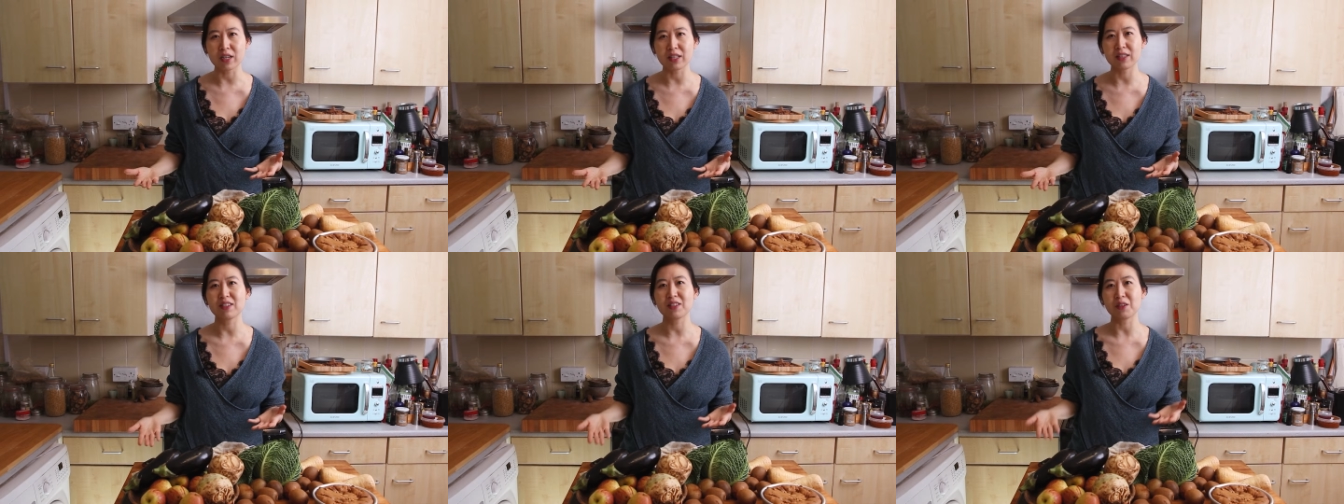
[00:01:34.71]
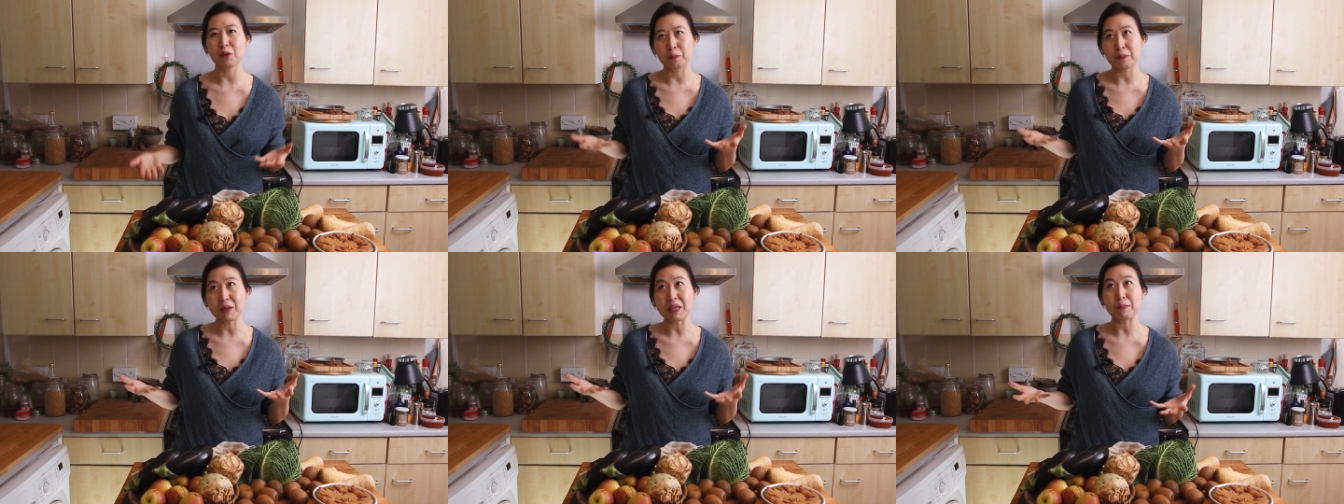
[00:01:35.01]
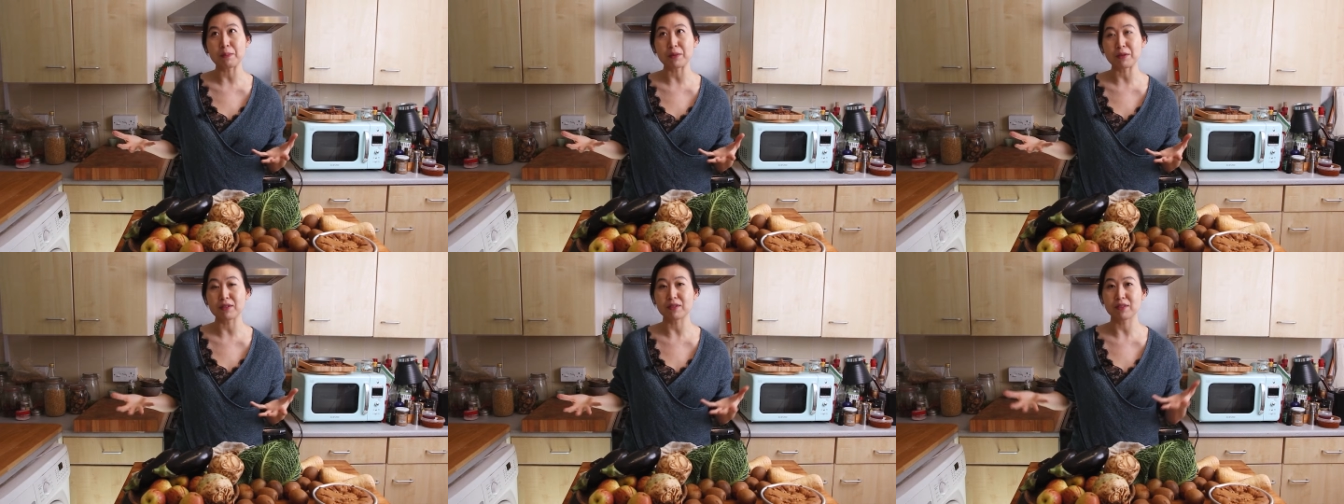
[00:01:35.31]
And so
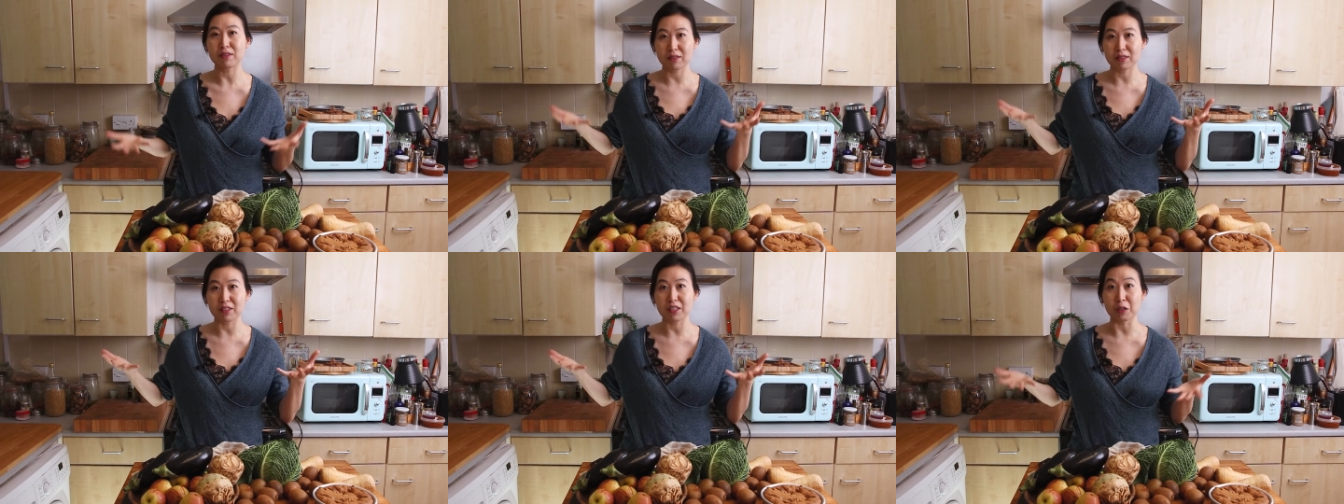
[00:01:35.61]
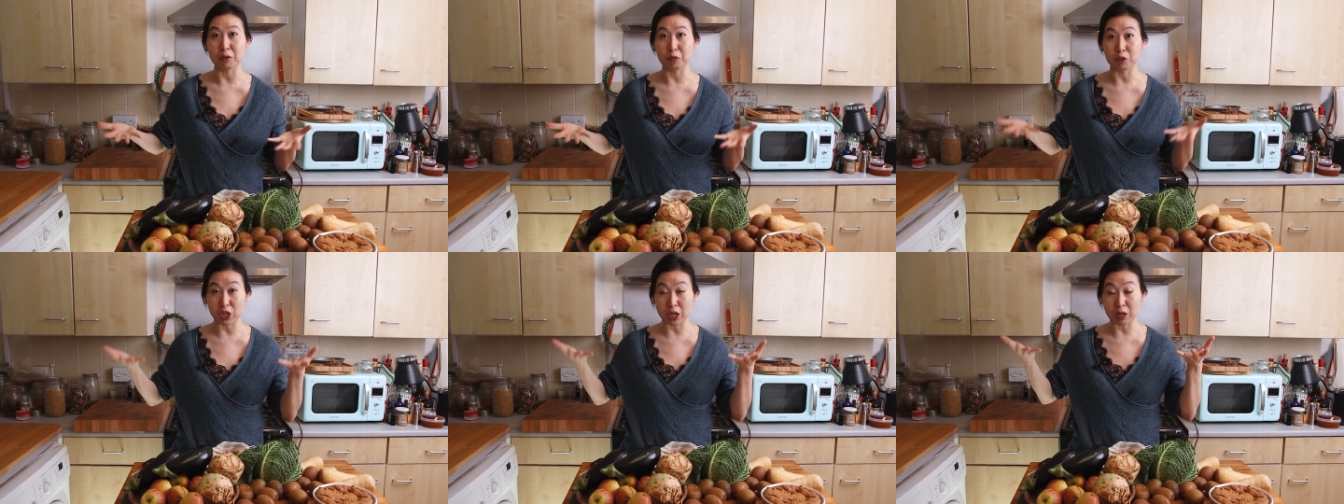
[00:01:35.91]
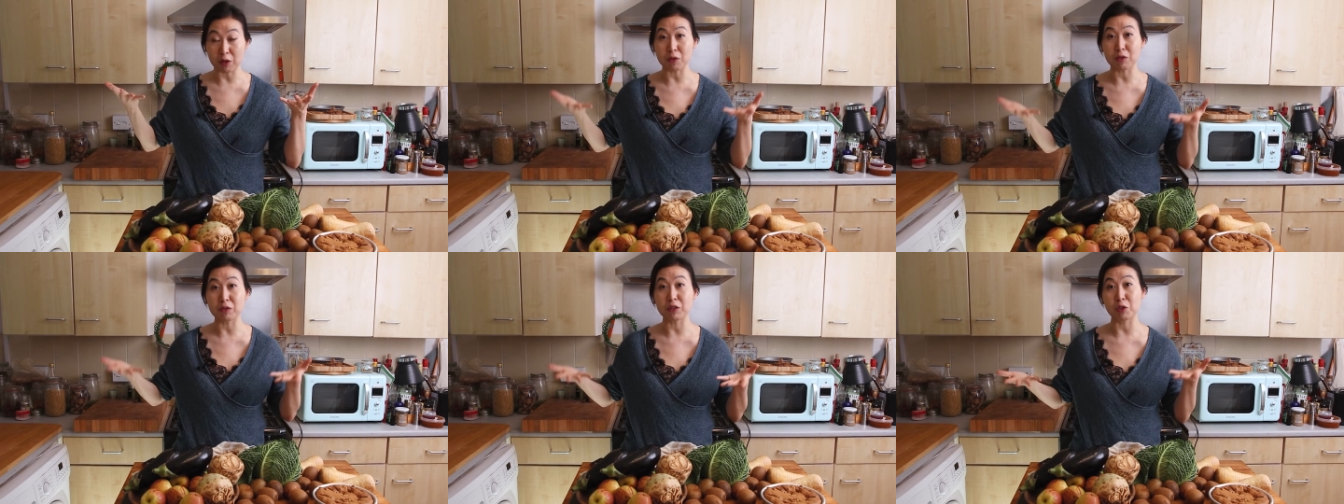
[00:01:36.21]
people's, you know,
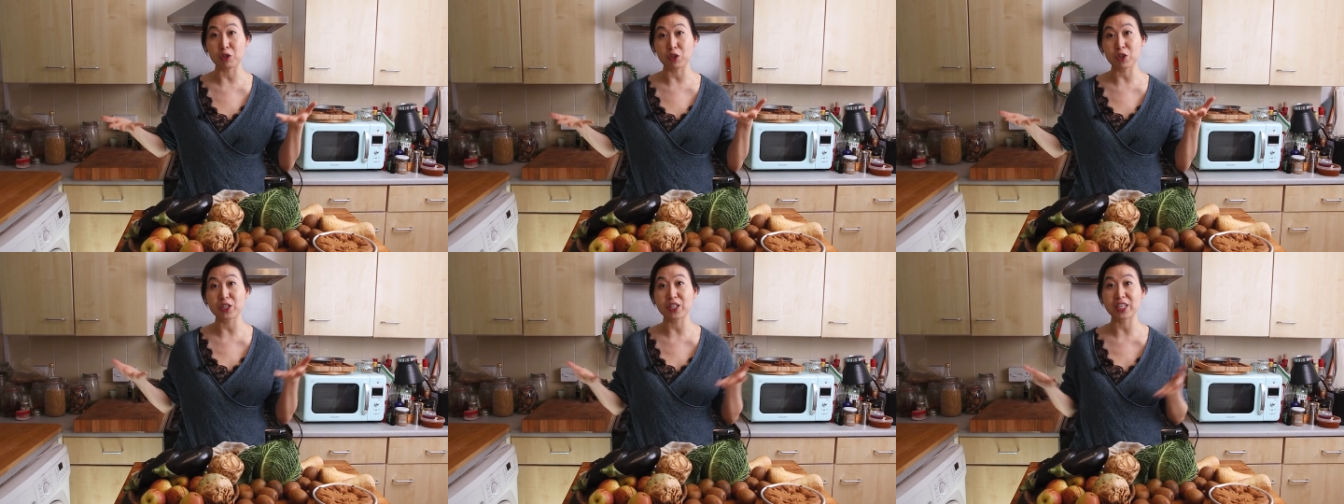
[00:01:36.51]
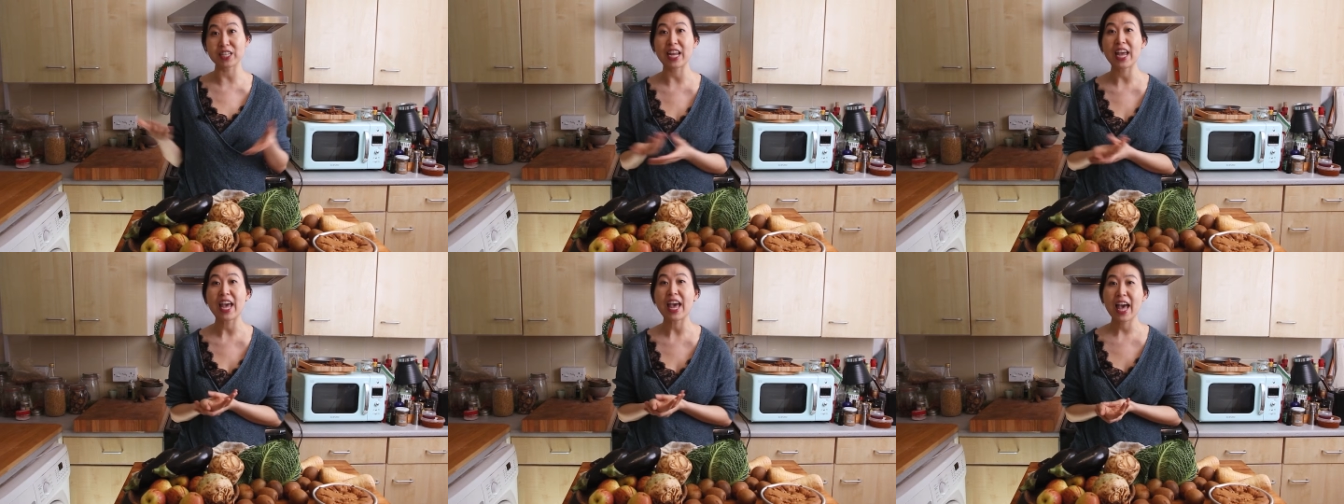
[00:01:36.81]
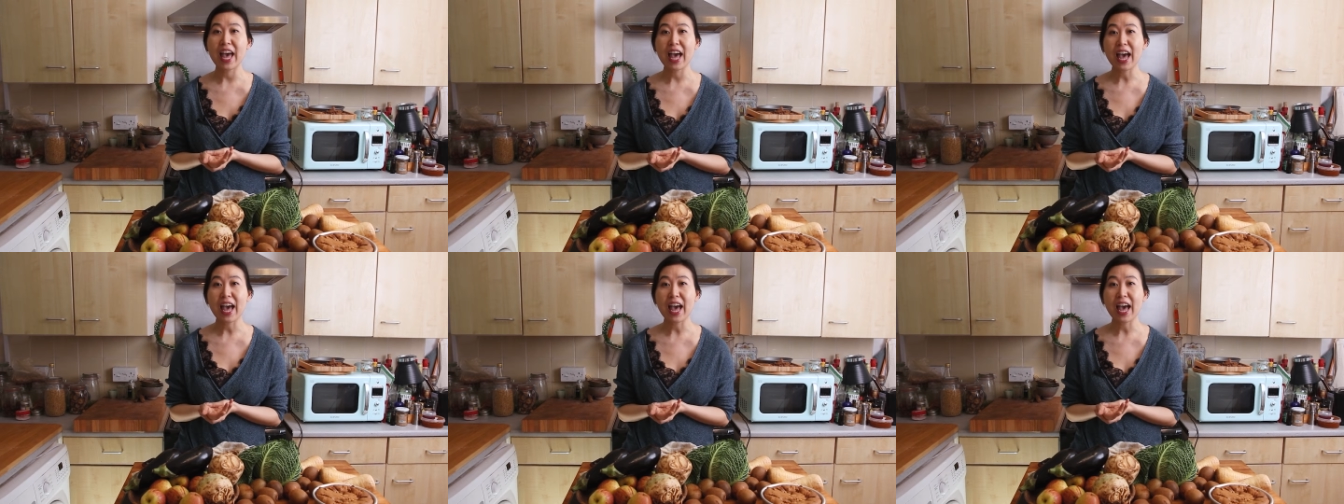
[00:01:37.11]
general nutrition